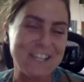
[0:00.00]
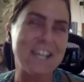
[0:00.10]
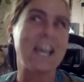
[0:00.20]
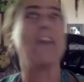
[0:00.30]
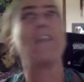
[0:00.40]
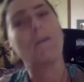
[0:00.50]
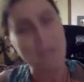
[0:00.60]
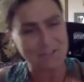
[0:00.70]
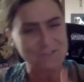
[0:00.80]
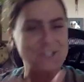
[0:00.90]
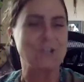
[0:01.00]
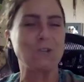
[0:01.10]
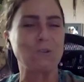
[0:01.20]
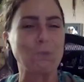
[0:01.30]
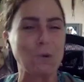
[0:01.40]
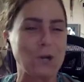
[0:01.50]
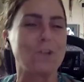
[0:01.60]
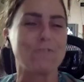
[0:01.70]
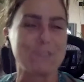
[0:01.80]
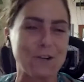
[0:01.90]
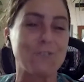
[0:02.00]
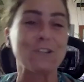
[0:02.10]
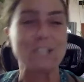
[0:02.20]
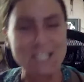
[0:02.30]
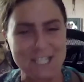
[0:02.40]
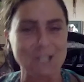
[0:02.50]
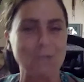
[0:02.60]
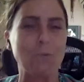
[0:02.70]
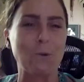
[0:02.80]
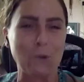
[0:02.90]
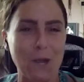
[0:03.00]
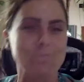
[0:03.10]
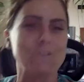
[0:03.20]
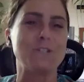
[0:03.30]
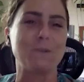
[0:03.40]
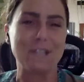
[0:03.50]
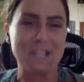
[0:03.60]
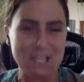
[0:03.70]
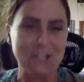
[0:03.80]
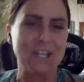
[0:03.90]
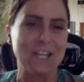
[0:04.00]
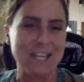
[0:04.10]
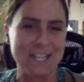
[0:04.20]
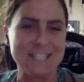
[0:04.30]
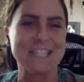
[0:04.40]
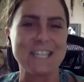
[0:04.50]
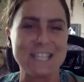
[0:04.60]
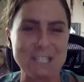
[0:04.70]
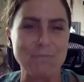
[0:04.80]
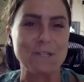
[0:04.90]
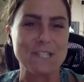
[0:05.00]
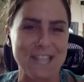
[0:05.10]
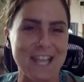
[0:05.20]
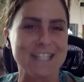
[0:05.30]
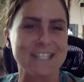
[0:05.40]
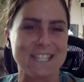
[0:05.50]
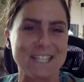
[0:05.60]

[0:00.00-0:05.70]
And then we have to start the work of, releasing the programs and doing the healing and digging deep inside